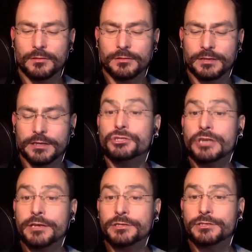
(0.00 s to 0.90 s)
the
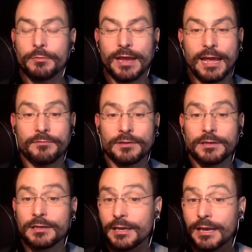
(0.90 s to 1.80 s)
exchange that we have,
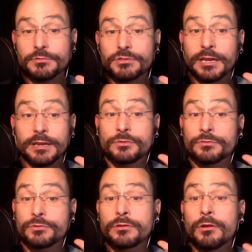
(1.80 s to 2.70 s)
and I'm just like,
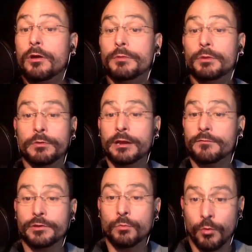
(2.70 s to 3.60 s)
dude, you can call me whatever
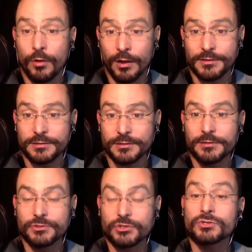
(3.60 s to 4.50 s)
you want,
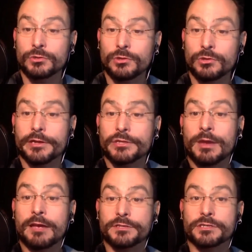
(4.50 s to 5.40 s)
just so long as we
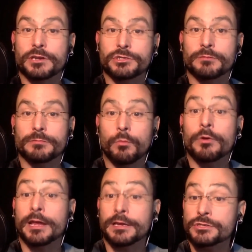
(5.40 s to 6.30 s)
have a discussion about
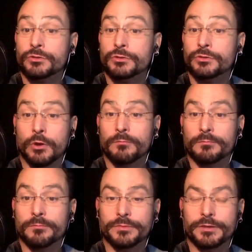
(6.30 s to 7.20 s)
what I do and don't,
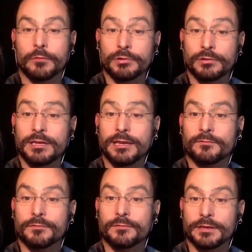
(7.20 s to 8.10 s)
believe,
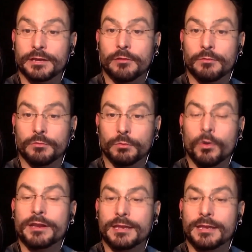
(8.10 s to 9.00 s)

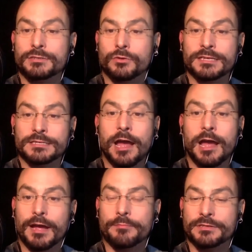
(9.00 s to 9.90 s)
what is or is not
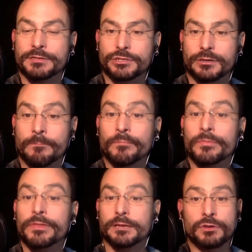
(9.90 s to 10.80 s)
my position.
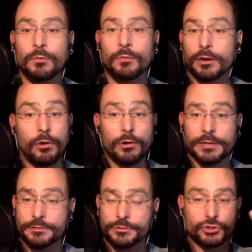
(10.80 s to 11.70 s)
If you want to call
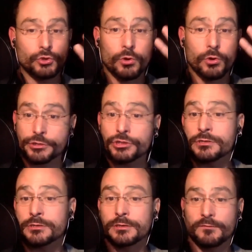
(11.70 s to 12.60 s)
it George,
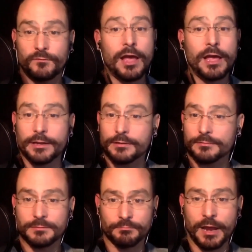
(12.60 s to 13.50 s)
fine.
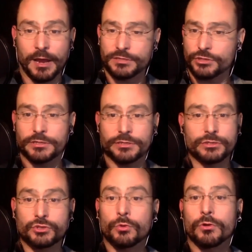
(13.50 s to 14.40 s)
My position is
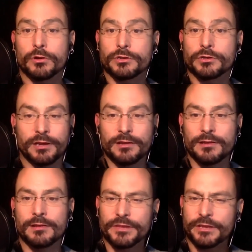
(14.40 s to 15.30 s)
George, but
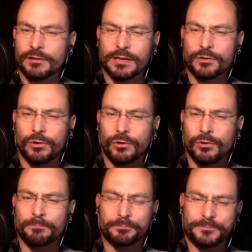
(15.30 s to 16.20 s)
like the
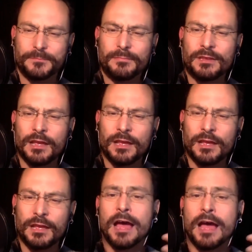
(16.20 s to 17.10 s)
whole
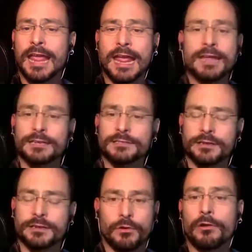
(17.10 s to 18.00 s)
I'm not an
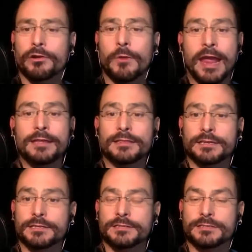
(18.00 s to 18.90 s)
atheist and there are no
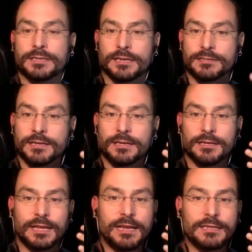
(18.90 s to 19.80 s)
atheists things,
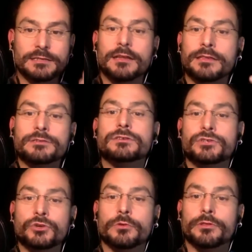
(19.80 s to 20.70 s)
that has nothing
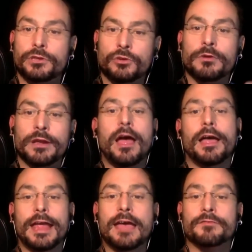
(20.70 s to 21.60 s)
to do with you and
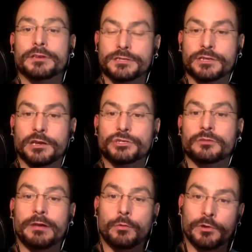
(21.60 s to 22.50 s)
I having a
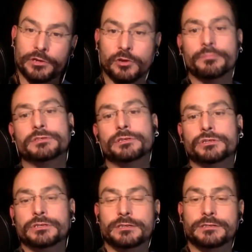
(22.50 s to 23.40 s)
discussion about what your
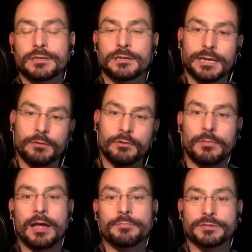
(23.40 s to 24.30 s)
position is and
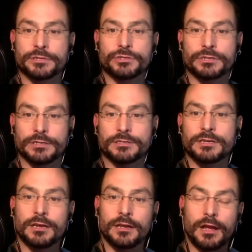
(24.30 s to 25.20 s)
what my position
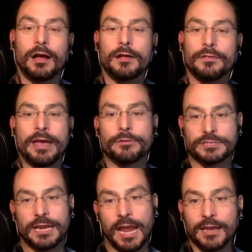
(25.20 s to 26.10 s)
is on the
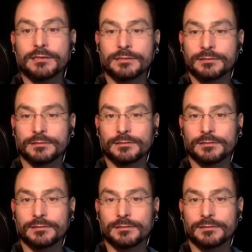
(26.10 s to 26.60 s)
matters at hand.